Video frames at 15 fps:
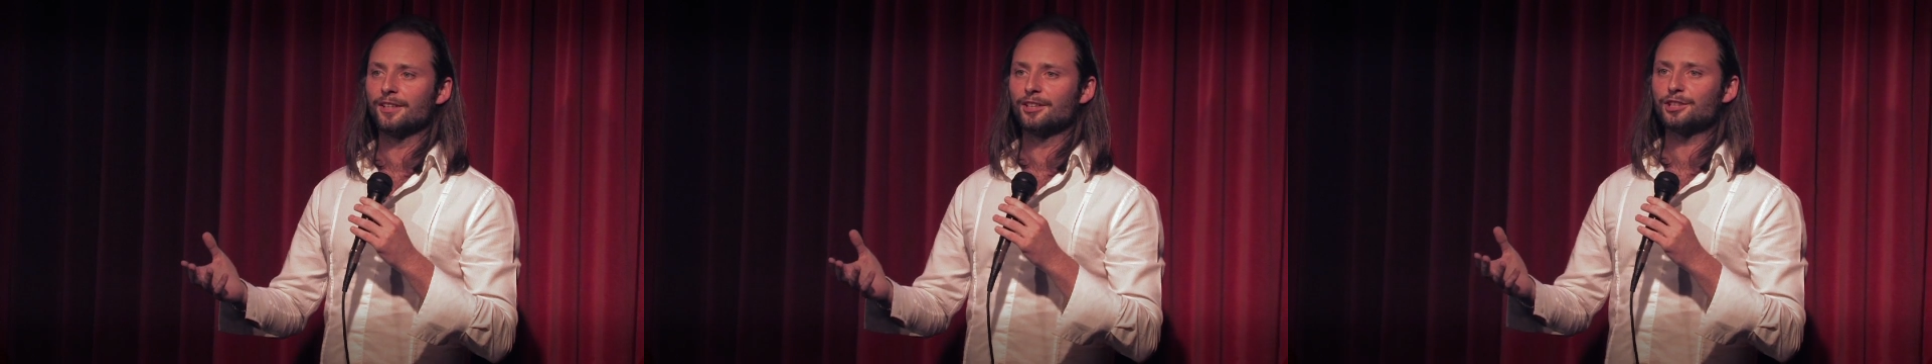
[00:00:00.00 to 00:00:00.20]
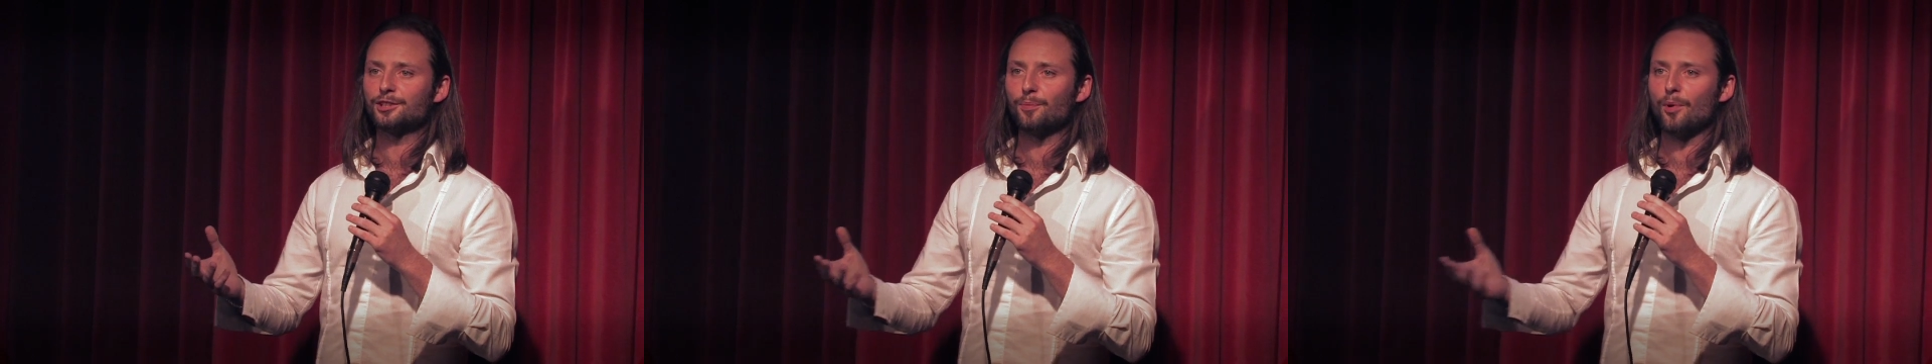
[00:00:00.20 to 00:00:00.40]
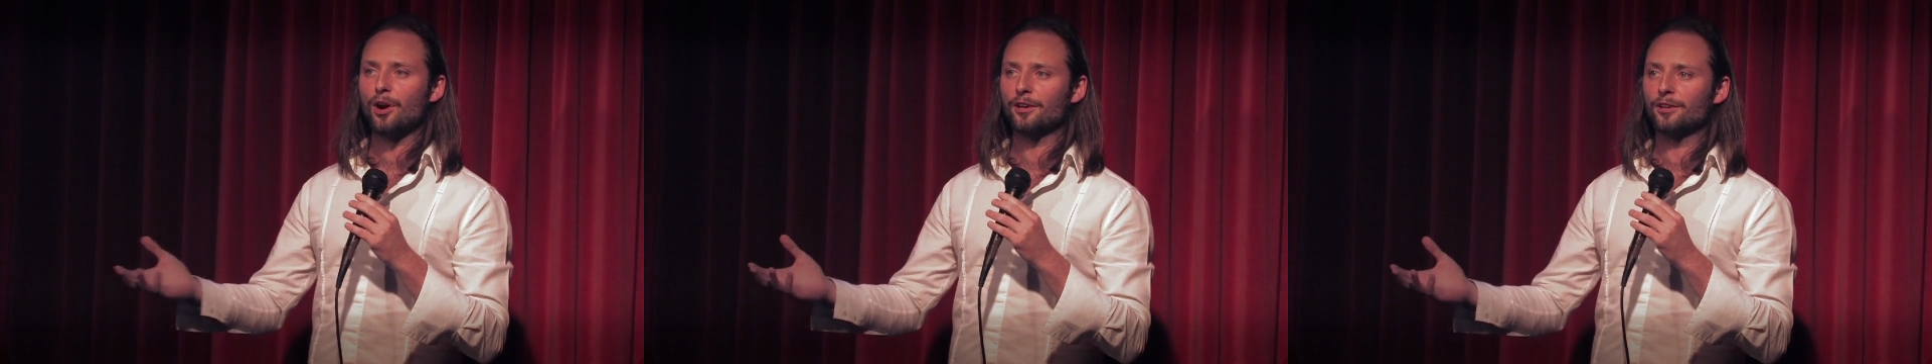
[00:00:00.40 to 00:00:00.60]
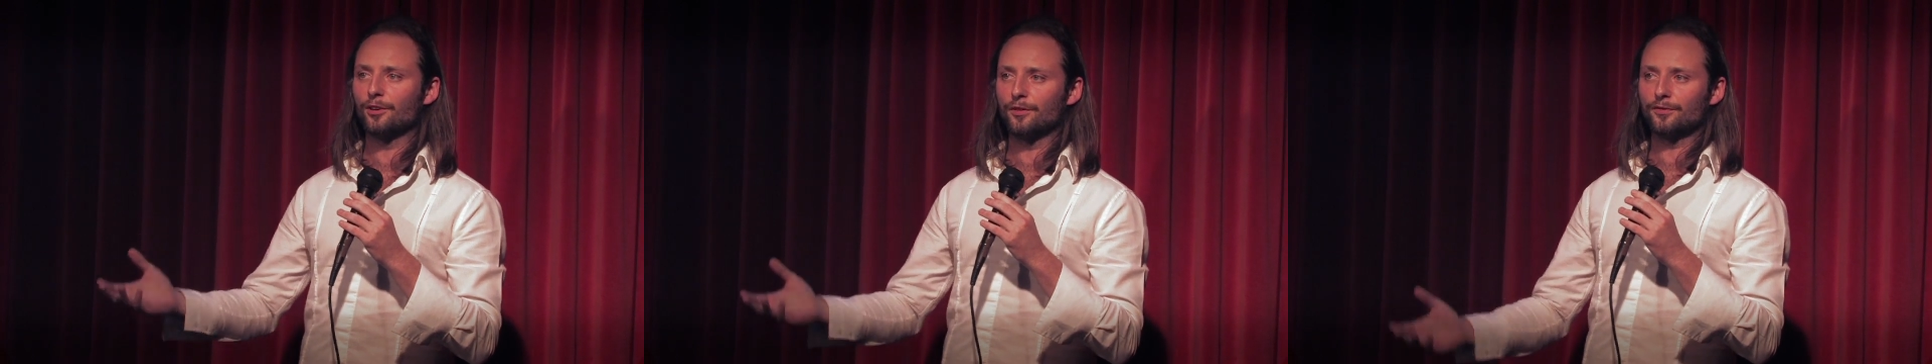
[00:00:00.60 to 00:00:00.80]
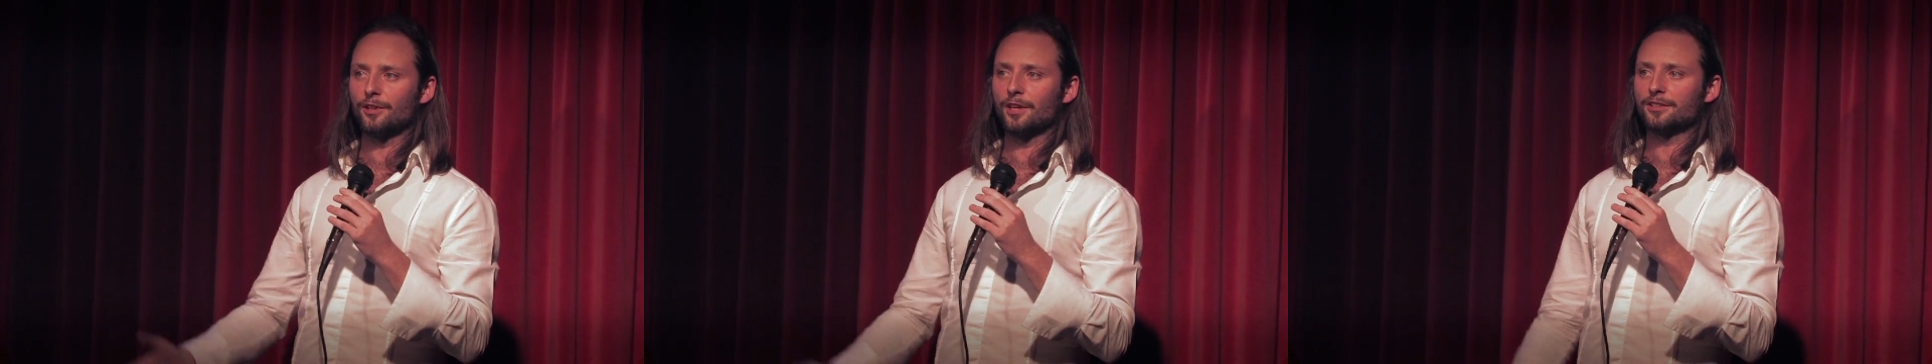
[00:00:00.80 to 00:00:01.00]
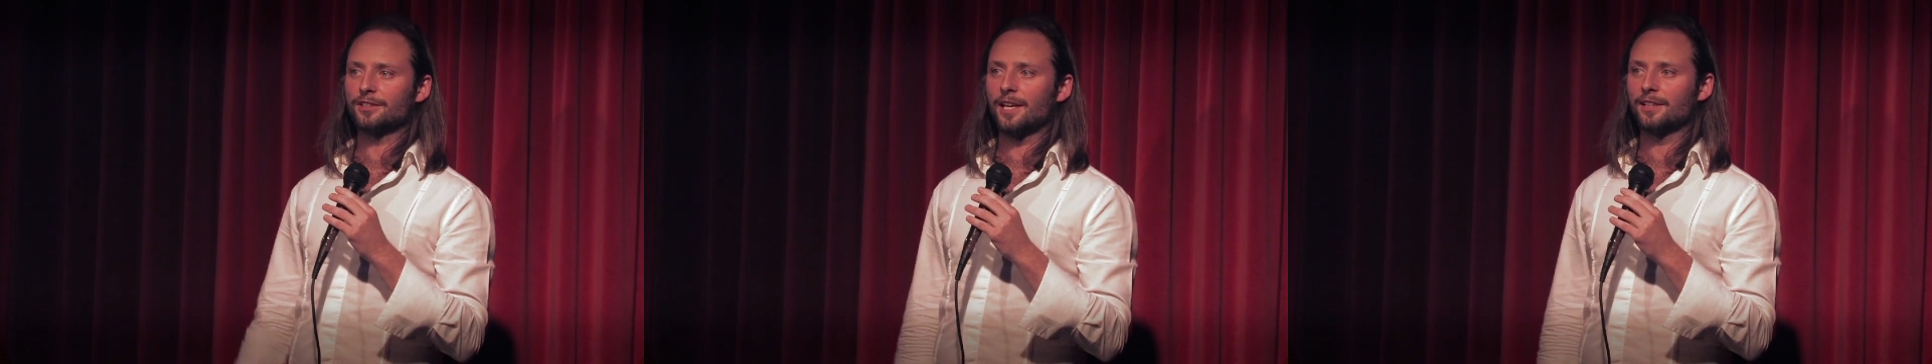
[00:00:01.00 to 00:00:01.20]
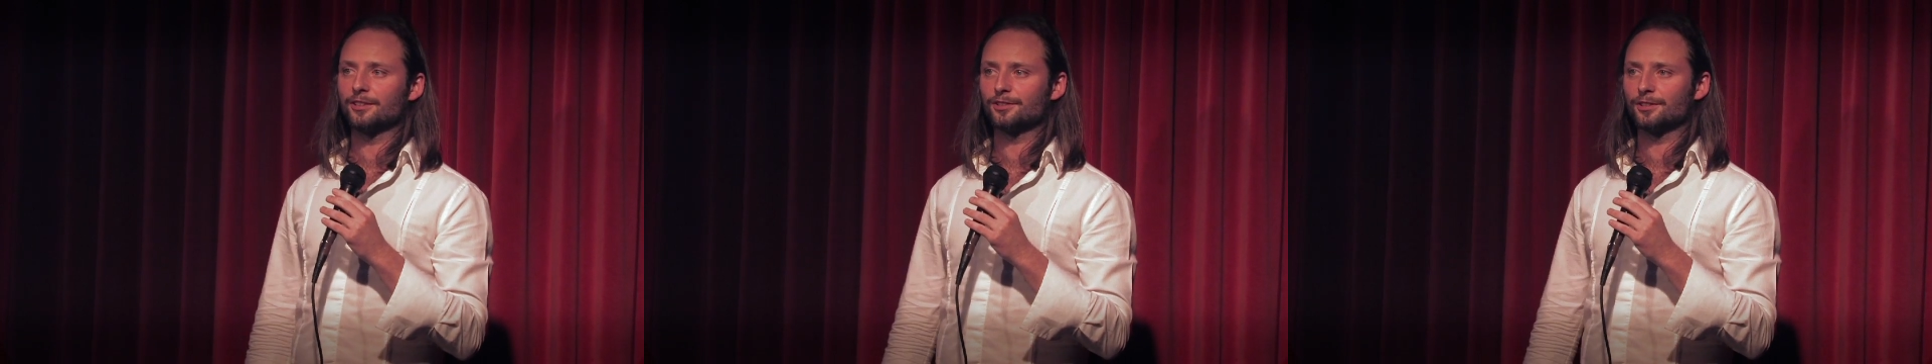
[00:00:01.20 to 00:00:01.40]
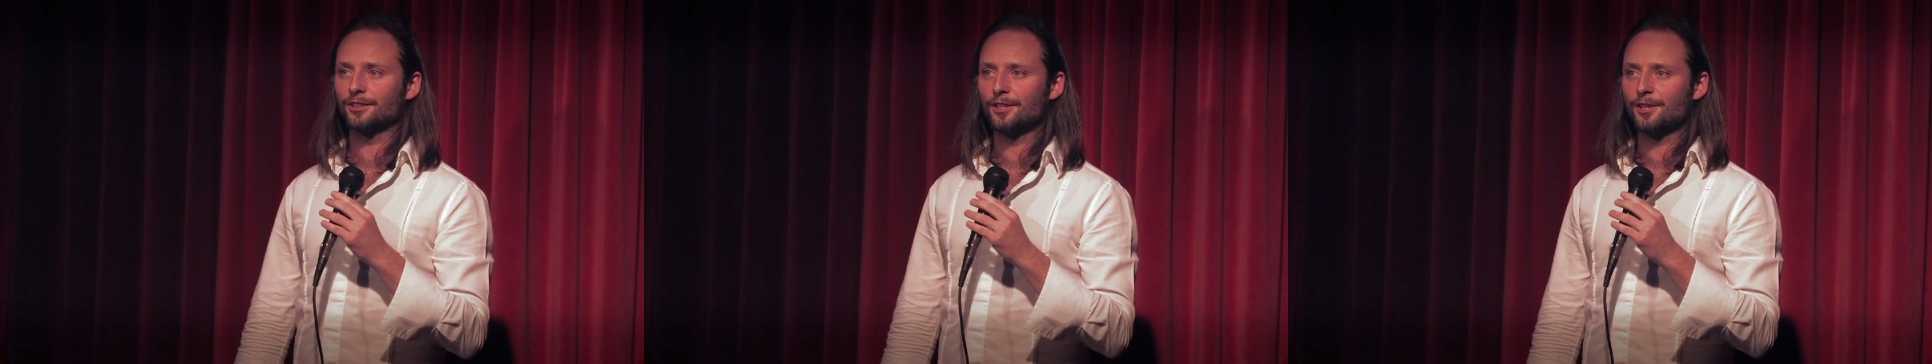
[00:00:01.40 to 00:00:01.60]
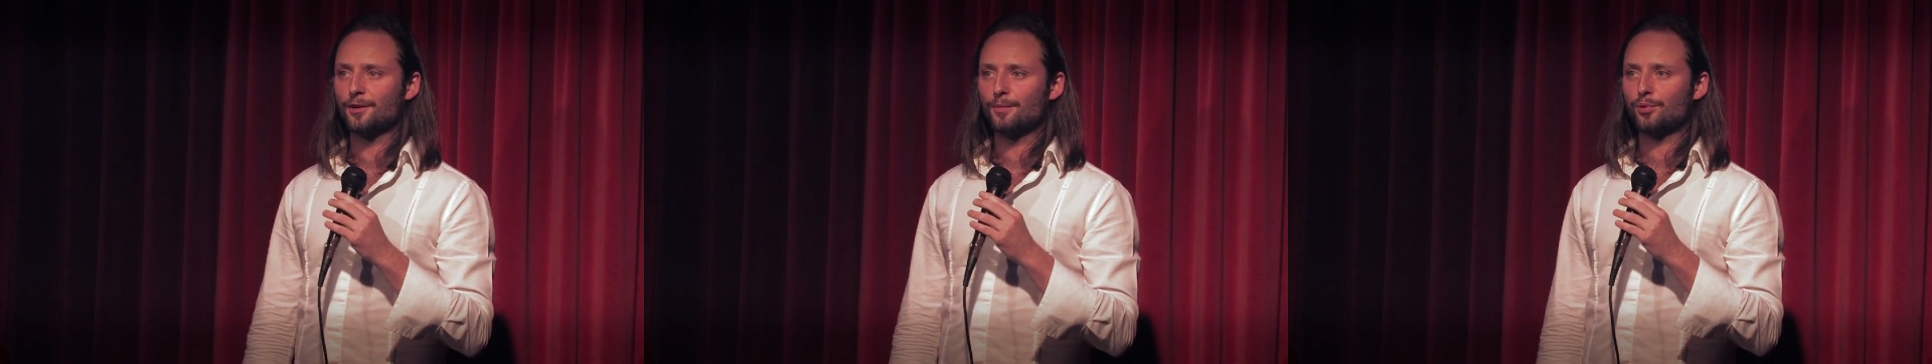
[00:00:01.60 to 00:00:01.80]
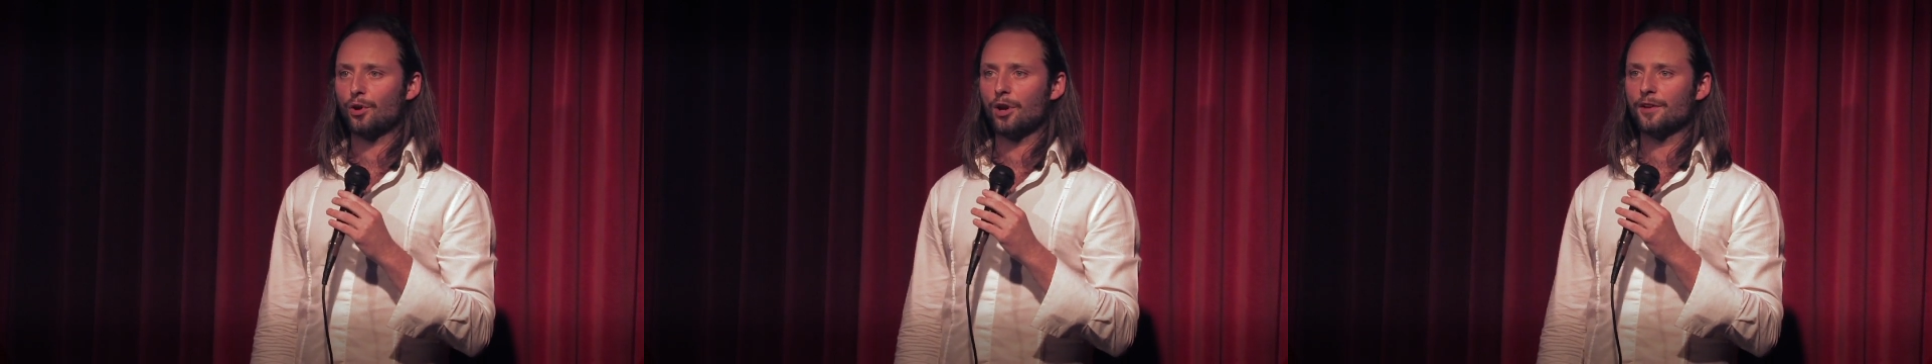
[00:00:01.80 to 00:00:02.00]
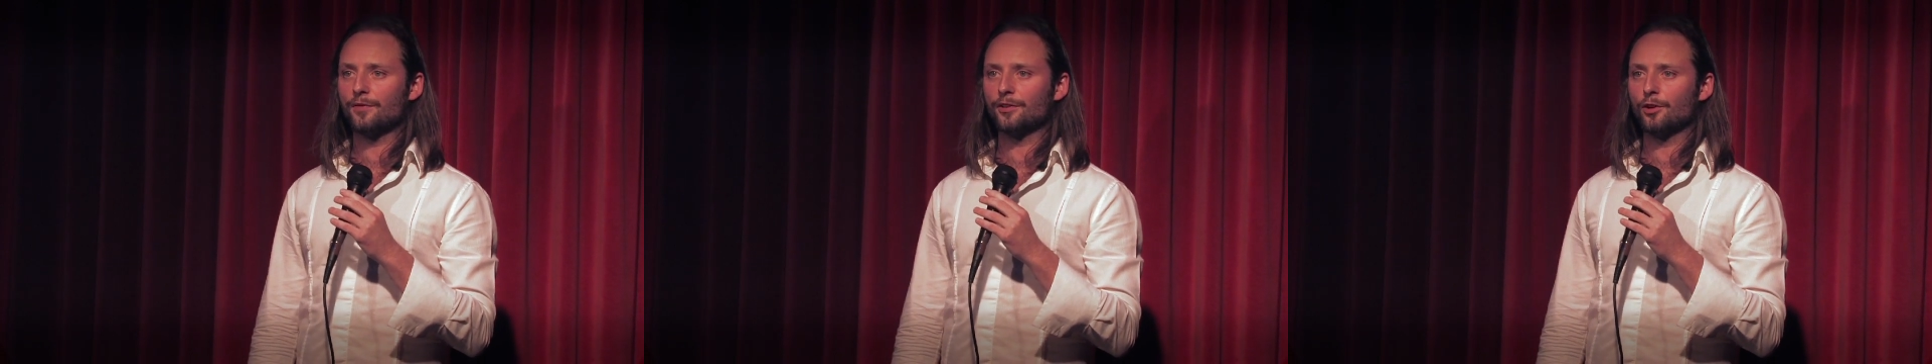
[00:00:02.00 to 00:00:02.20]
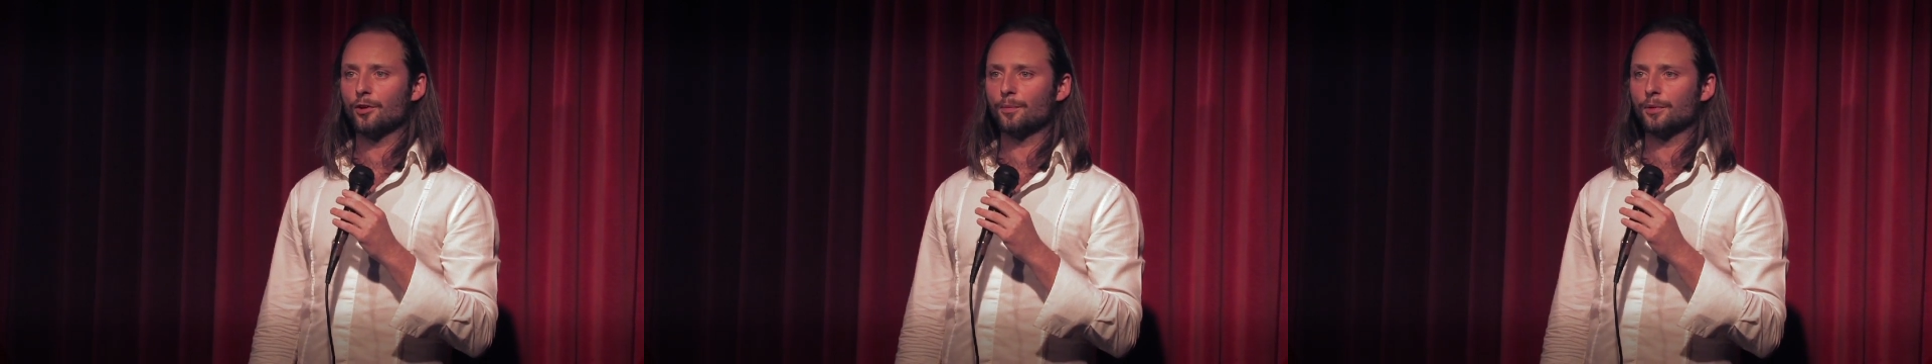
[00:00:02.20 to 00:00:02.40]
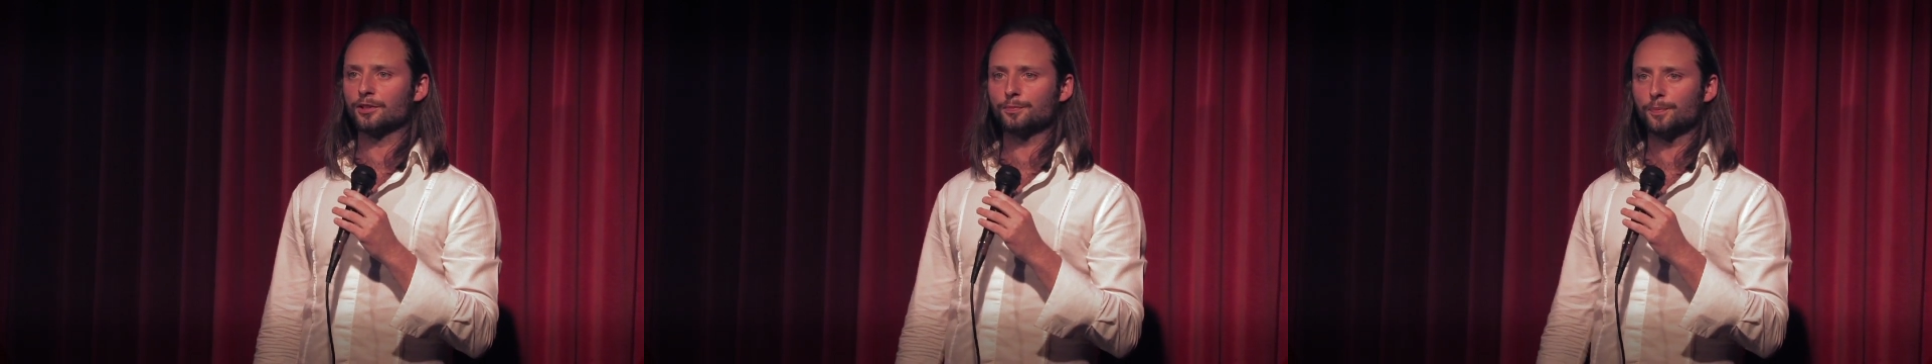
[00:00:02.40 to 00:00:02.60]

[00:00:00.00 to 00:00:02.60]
smart enough not to answer private numbers.